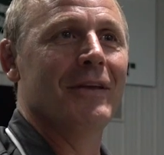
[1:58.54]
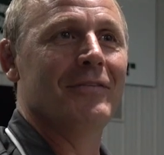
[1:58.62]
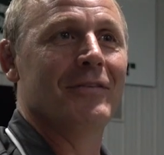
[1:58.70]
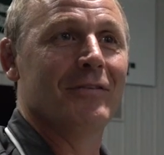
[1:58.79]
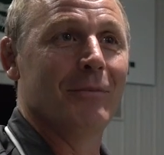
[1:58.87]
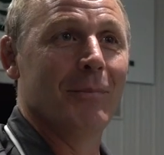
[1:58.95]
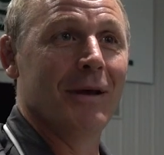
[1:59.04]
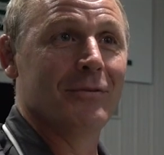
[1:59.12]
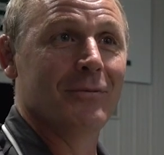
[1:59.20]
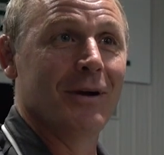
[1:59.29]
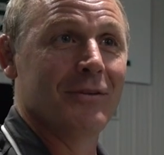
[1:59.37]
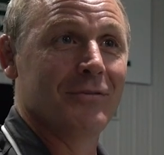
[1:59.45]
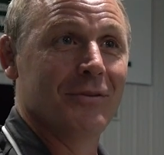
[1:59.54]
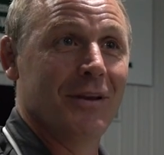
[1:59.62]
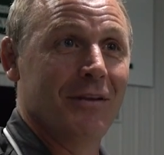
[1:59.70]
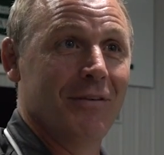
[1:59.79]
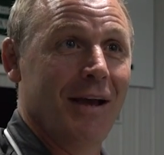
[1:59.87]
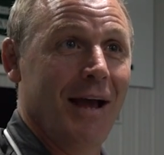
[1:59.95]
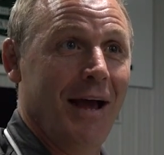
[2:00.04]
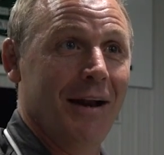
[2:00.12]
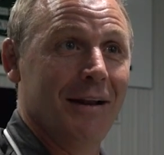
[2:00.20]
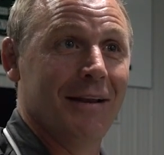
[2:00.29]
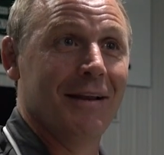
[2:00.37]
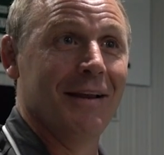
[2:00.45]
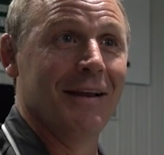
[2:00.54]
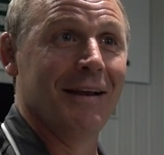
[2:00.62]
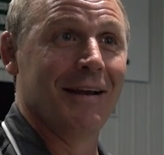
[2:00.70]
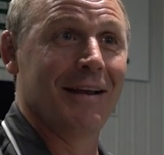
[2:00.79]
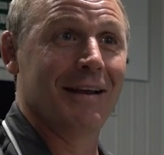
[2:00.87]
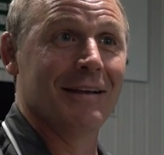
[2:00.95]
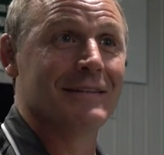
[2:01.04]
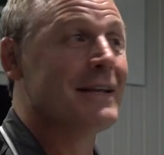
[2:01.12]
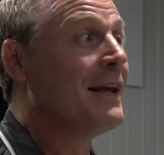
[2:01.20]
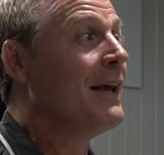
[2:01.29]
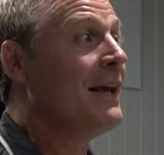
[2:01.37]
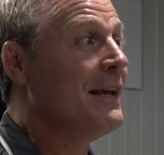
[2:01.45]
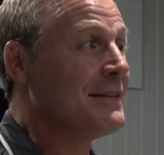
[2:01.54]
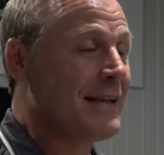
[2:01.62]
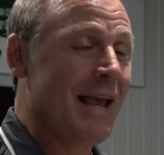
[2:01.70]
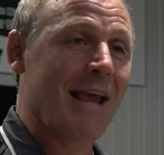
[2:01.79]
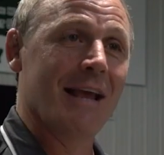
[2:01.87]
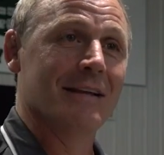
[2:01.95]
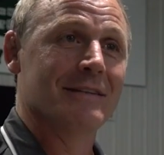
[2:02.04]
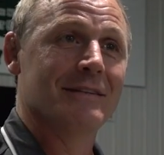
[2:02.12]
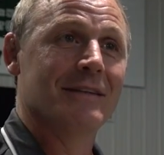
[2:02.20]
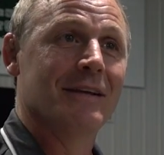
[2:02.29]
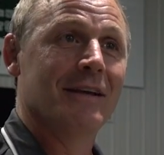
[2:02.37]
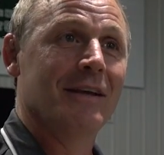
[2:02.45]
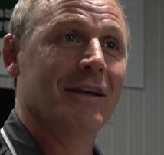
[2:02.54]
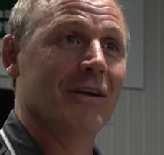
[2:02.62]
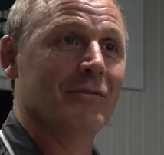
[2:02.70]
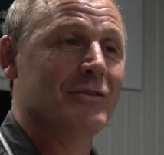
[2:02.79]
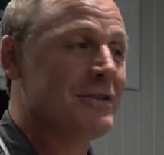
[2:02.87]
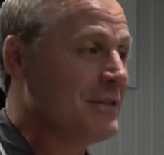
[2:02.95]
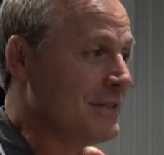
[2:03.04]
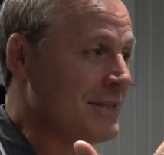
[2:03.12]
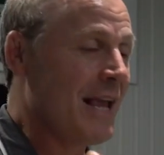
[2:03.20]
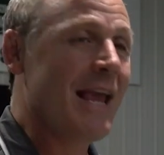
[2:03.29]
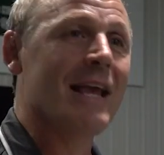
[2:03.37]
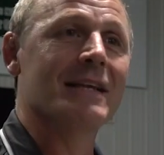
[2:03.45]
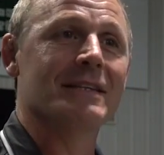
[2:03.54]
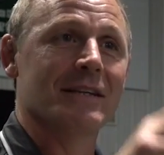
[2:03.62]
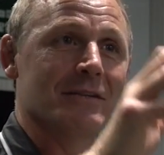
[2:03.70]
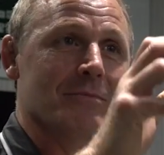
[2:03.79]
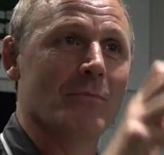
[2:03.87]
this is the best wrestler they've got, because his hands, just his hands